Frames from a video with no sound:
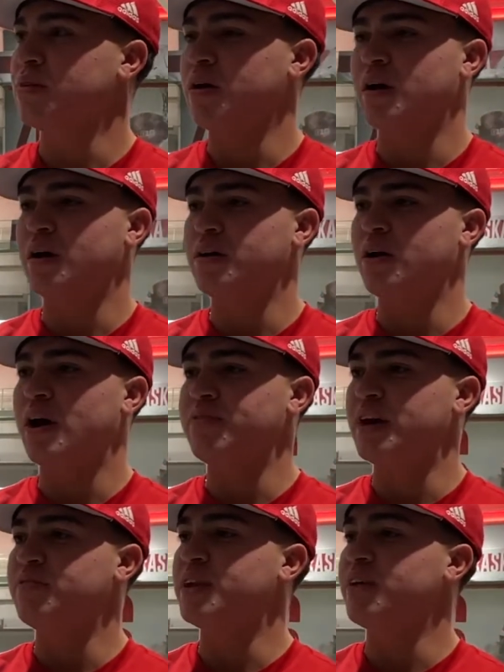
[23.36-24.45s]
Uh, no, I've,
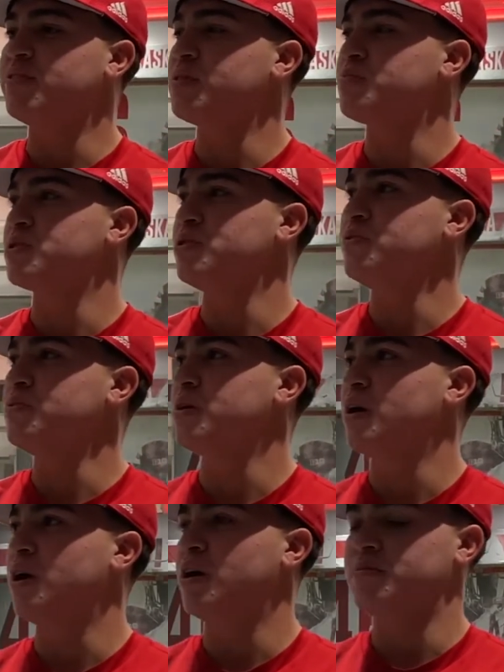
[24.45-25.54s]
I've definitely improved.
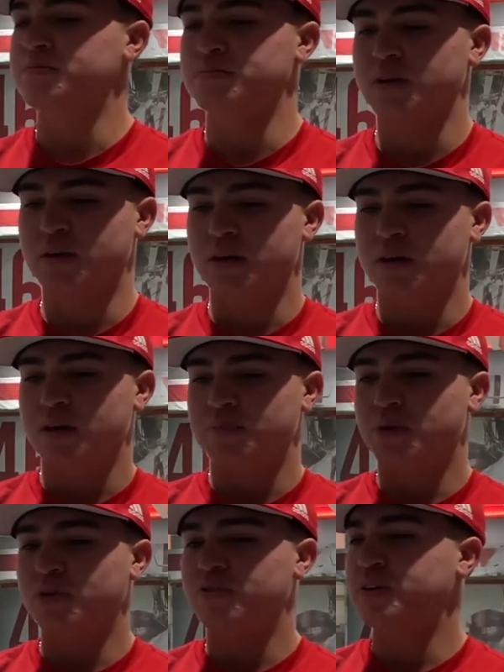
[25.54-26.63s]
Um,
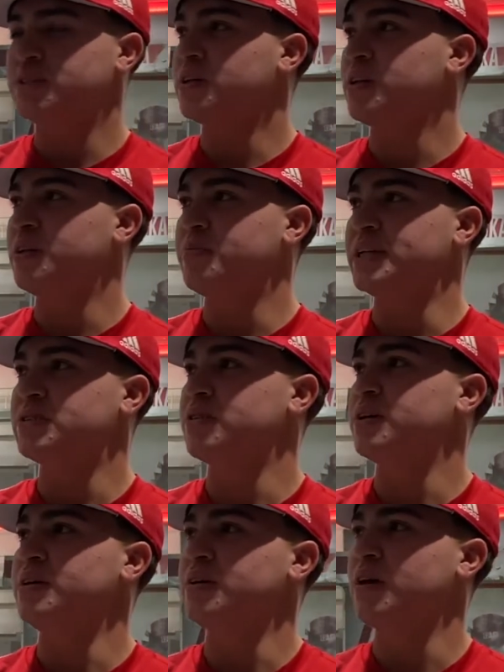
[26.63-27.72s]
both physically and
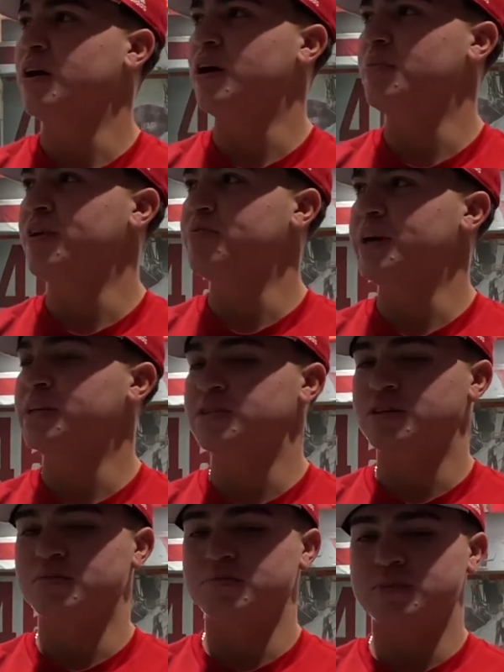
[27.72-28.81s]
mentally. Um, I've made
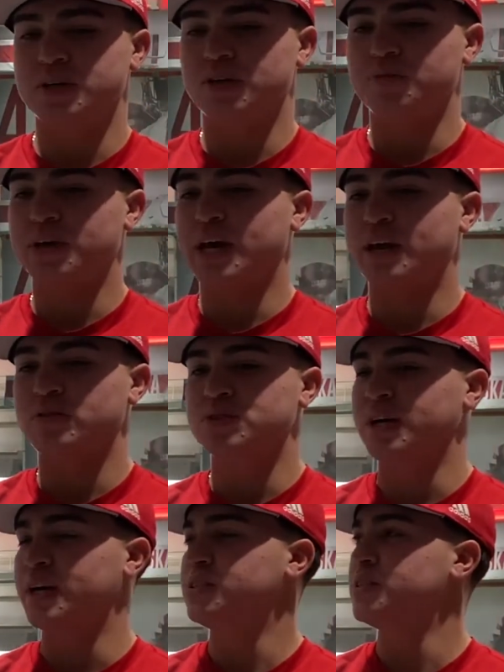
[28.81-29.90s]
some, you know, mechanical
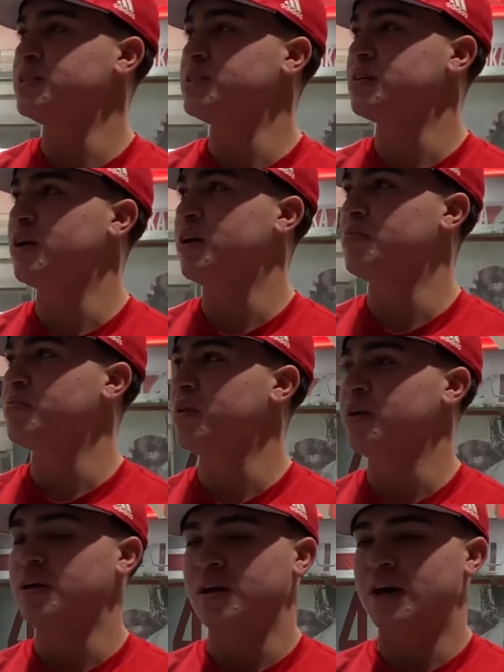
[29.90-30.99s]
changes. Um,
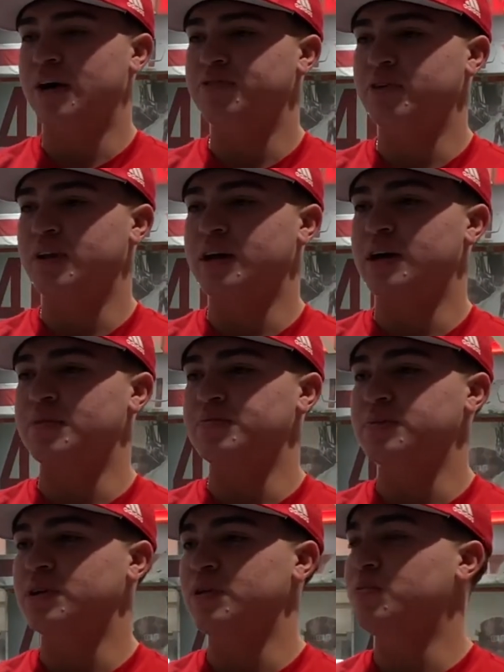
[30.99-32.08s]
I feel like I'm,
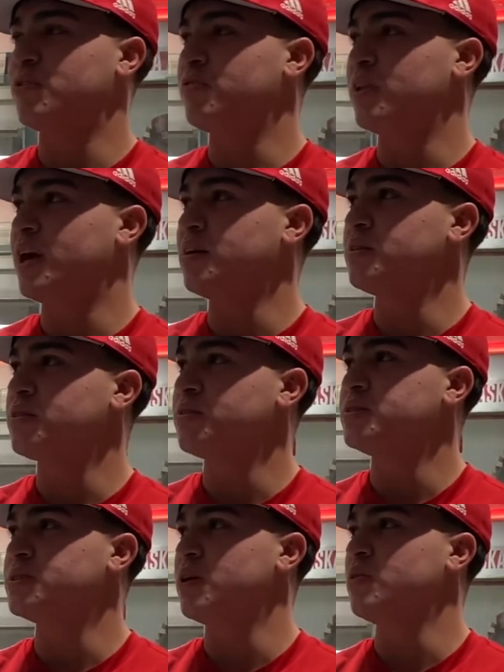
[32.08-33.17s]
you know, more flat through
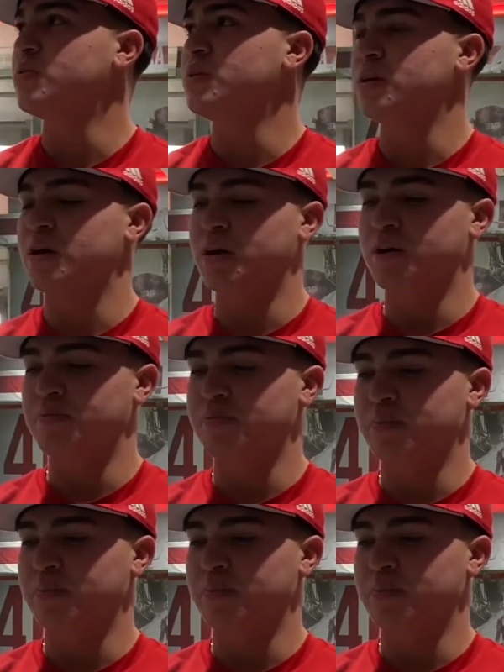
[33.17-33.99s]
the zone, um,